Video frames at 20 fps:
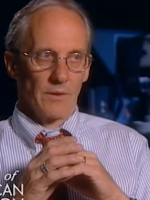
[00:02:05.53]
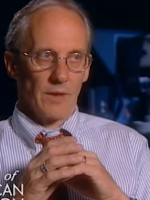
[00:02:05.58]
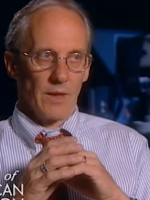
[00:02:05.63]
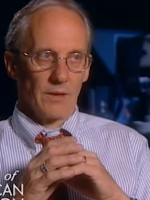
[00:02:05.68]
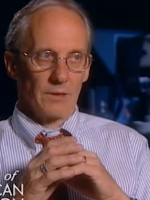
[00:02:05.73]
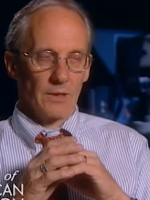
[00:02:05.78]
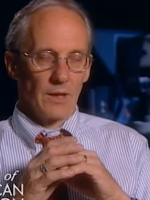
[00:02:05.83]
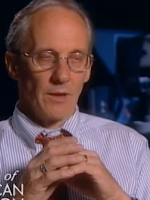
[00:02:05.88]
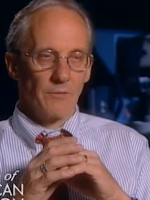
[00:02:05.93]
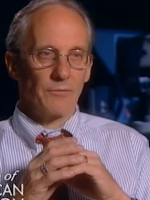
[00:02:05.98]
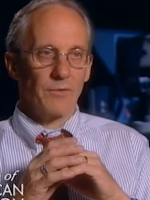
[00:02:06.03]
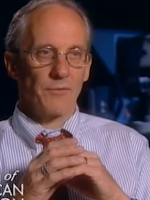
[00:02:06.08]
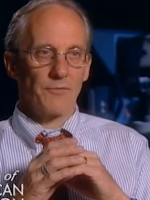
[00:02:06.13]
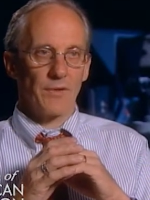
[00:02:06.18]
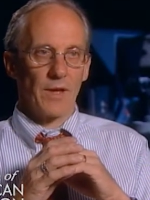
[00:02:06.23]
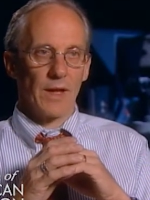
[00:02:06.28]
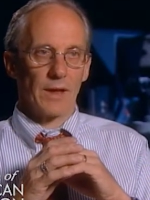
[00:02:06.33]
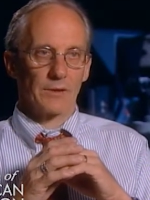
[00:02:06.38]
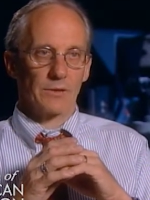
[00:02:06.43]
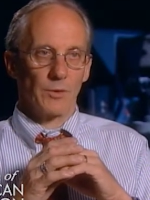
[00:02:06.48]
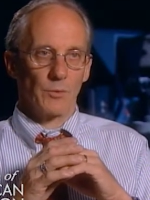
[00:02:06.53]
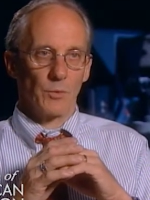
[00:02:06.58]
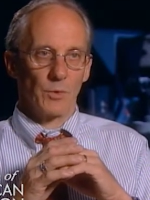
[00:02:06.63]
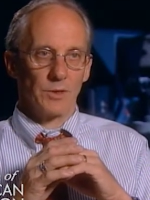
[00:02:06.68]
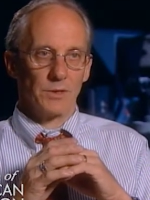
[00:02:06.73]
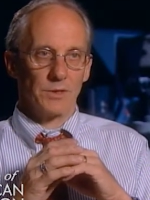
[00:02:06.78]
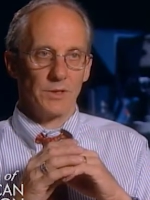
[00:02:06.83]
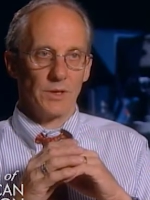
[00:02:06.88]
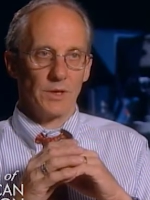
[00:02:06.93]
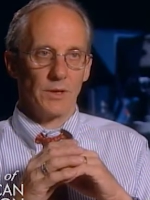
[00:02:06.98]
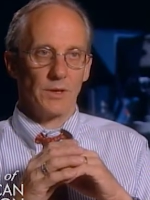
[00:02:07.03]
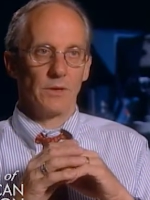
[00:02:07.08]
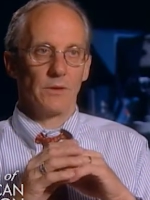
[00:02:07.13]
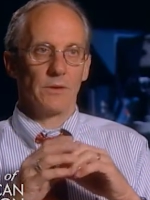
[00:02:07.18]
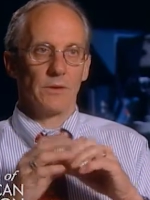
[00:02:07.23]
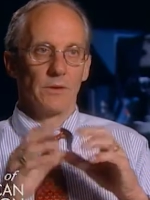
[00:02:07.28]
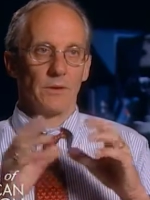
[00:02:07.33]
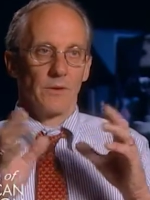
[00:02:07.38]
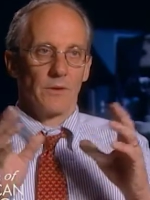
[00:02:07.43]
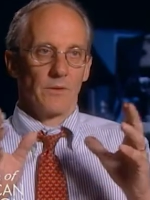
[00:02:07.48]
I love the fact that we did
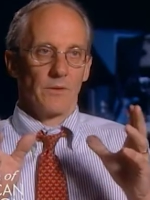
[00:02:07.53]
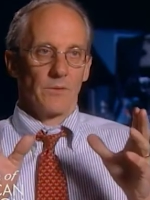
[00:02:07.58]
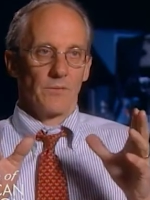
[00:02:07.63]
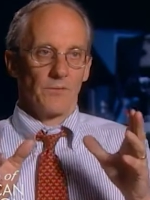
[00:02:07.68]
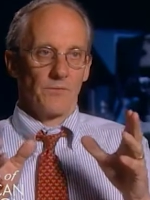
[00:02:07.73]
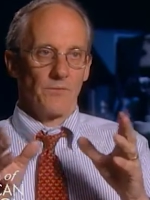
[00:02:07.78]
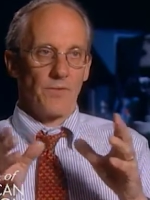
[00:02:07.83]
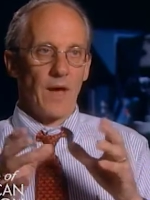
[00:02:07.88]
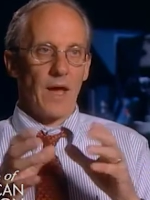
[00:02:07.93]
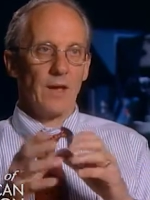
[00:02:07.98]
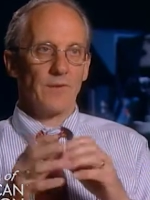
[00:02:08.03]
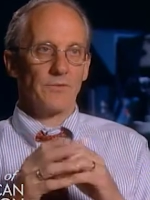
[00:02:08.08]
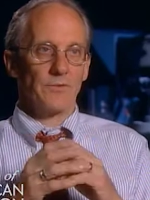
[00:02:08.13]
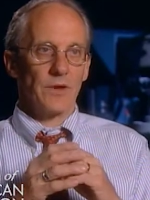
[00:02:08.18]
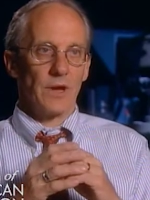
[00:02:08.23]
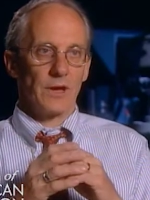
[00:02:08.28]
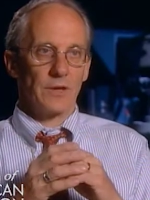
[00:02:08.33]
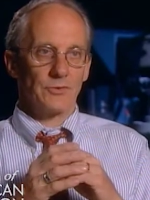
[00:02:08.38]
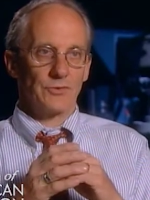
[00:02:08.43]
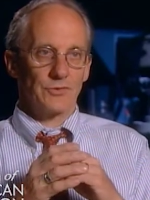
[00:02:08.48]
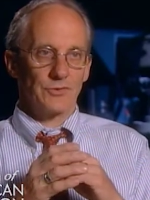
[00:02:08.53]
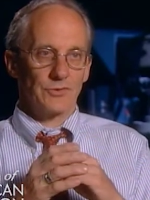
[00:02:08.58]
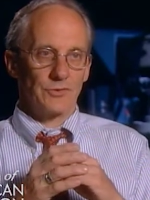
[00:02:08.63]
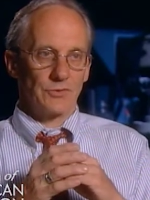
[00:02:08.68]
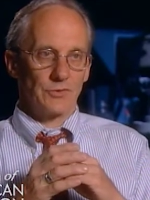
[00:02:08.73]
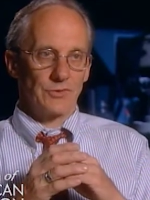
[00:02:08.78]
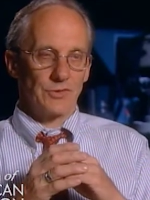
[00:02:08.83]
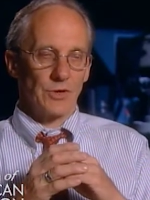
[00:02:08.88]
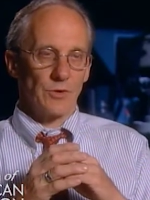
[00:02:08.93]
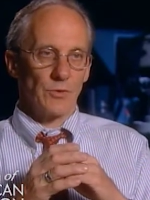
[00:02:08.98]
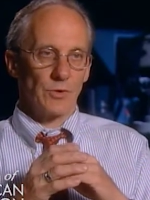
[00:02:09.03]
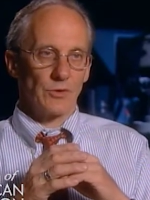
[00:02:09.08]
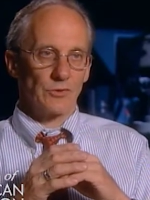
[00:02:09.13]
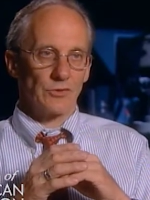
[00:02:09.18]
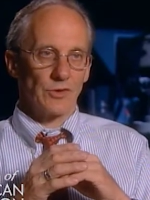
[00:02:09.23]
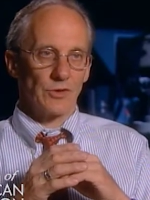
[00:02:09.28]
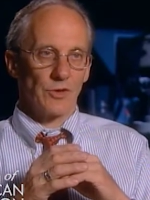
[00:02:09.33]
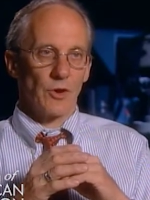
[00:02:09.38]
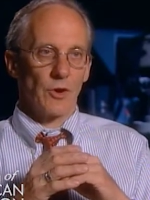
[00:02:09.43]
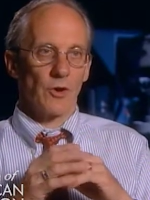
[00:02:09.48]
five nights
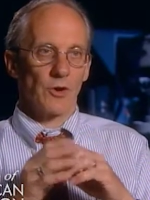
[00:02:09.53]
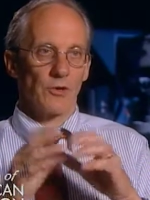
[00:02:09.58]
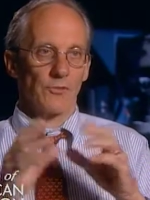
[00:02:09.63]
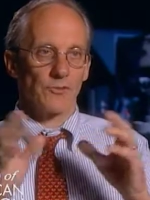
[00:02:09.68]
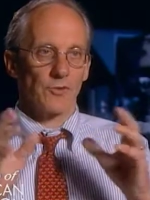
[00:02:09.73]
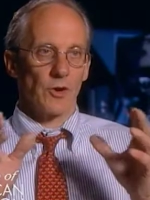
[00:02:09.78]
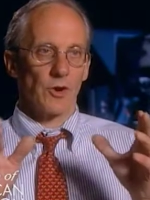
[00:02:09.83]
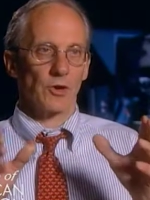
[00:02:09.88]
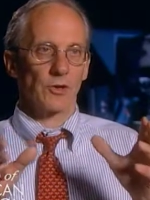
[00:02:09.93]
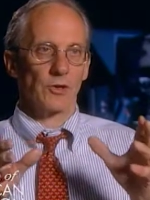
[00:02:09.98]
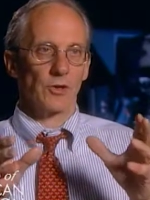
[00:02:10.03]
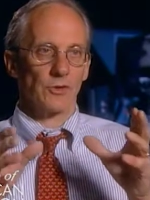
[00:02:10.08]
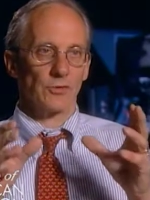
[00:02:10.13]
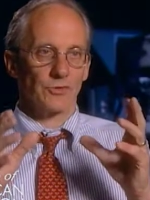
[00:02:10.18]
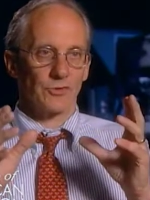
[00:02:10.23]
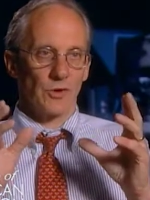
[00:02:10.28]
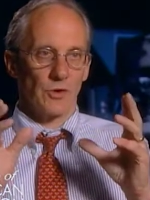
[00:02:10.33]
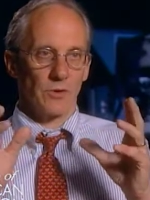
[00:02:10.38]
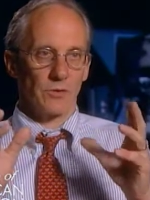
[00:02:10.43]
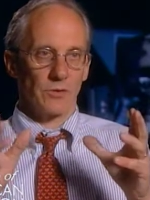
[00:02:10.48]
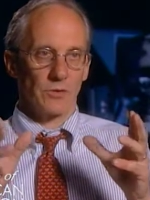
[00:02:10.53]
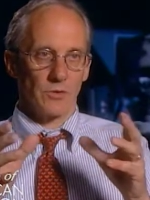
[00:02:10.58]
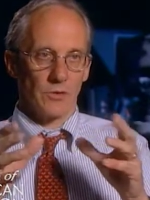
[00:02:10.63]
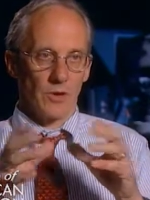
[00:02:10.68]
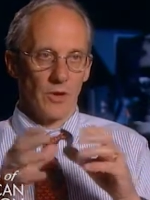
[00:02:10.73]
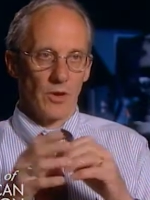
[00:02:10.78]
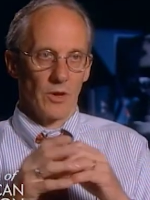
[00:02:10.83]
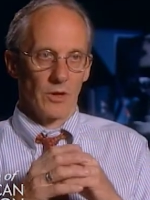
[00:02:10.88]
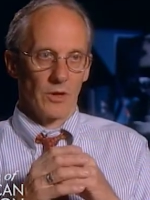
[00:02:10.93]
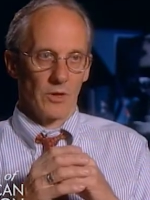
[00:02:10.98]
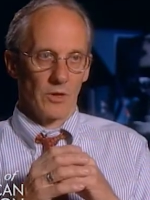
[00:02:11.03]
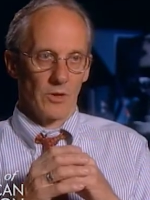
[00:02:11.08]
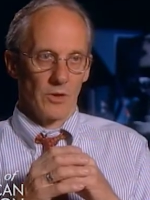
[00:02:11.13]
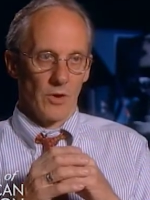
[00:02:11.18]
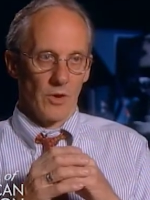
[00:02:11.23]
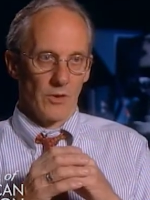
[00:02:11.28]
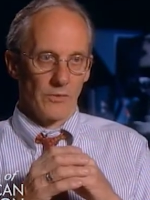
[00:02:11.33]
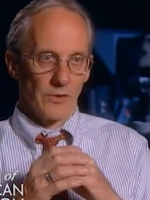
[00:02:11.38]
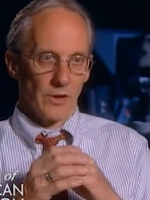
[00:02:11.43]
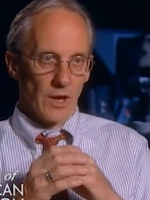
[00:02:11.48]
series on the Heart of Darkness on, uh,
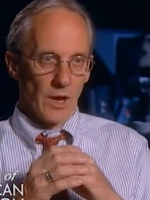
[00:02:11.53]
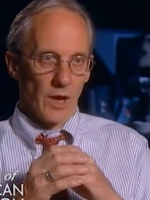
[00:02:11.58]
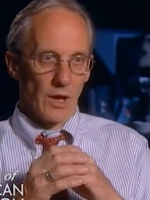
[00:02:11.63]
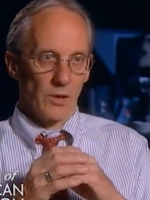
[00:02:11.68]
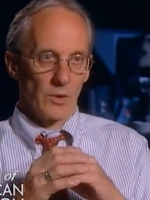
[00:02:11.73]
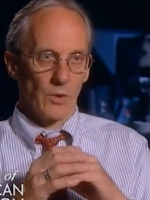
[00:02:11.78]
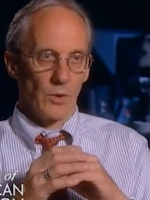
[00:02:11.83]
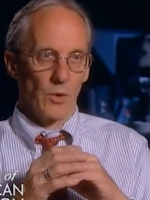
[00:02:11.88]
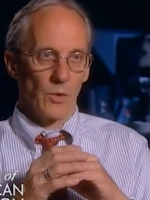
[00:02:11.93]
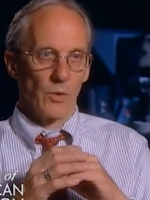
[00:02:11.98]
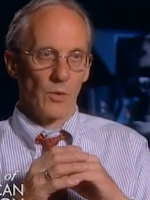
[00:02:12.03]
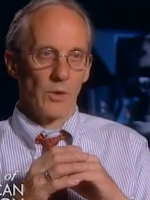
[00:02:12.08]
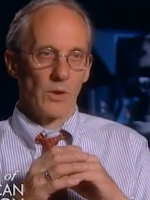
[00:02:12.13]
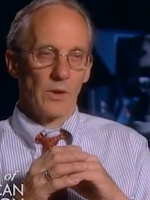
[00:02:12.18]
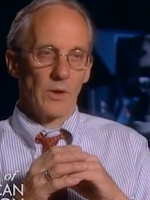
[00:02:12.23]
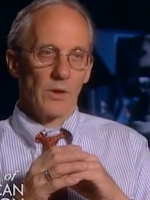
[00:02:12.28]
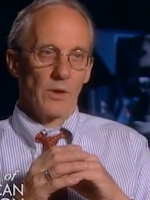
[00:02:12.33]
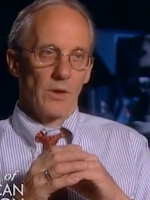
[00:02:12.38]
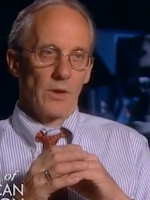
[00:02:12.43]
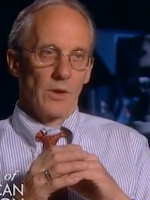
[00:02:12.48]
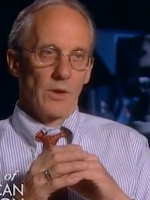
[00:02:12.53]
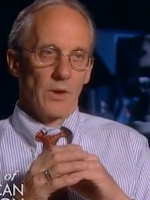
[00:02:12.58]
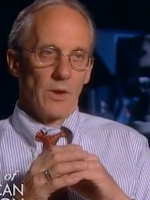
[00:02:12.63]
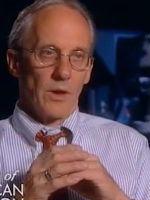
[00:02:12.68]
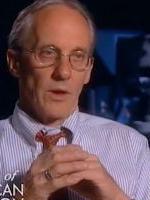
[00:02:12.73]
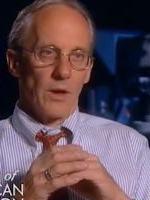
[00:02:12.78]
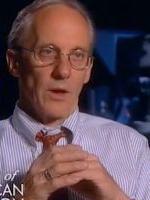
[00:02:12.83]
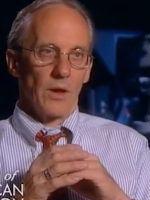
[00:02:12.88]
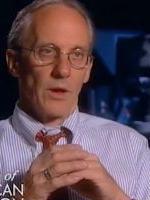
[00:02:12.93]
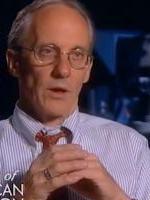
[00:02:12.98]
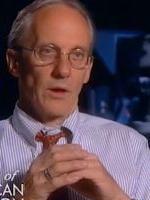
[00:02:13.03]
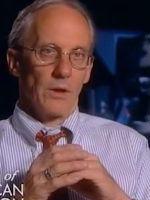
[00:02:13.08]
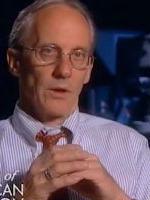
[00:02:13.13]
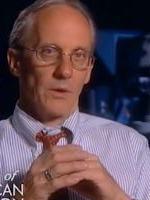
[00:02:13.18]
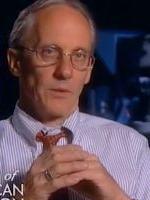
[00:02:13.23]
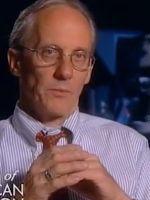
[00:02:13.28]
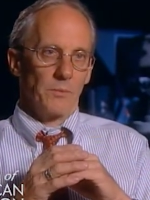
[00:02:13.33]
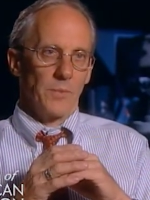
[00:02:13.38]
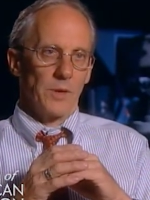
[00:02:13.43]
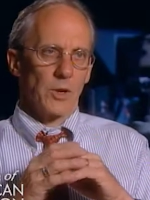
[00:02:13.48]
on the Congo
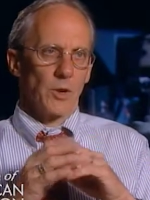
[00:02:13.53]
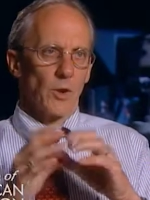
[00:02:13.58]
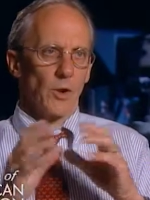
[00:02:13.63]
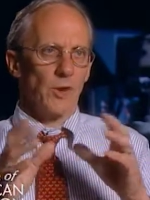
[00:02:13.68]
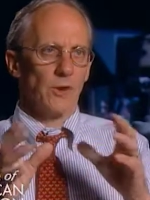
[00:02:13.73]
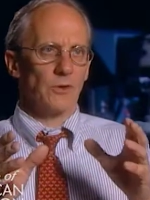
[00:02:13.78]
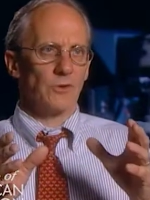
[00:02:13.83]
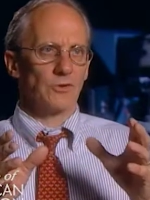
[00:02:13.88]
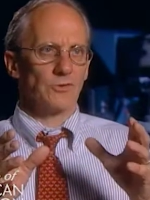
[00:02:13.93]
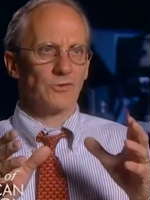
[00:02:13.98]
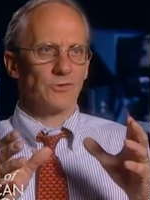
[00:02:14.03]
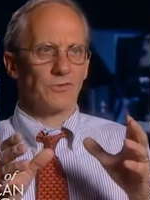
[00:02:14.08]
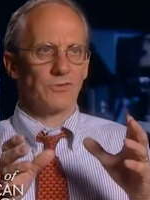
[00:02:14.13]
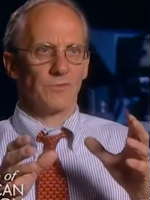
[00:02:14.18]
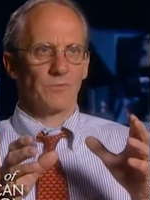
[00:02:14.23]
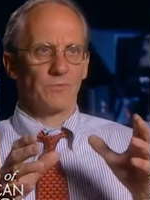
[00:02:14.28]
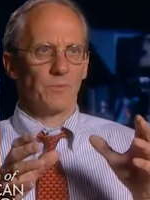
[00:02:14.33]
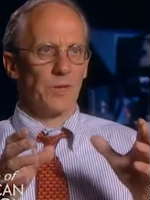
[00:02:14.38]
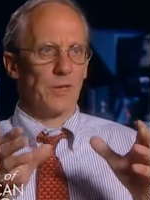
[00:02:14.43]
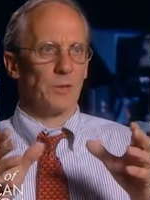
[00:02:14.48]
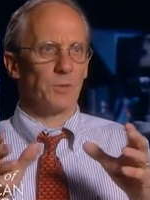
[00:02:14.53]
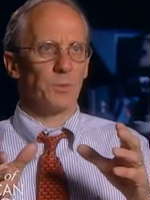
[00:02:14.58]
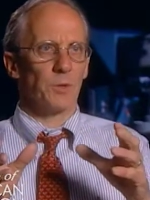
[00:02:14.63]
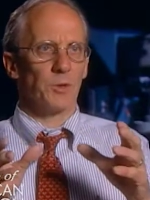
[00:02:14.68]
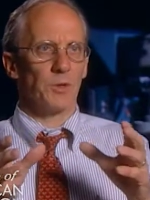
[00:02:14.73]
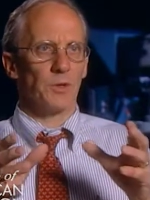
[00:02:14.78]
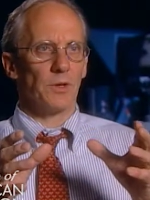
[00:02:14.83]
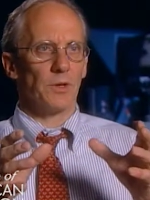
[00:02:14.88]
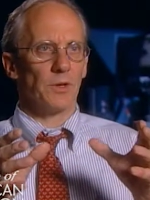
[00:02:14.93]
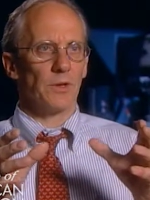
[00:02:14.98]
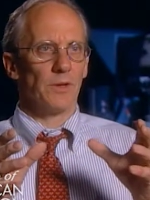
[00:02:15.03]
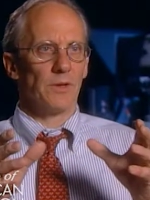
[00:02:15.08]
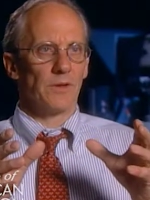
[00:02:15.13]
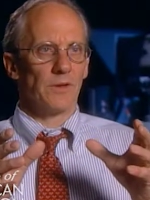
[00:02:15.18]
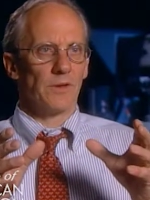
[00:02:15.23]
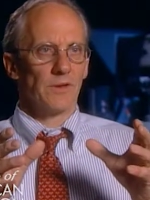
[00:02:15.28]
uh, because people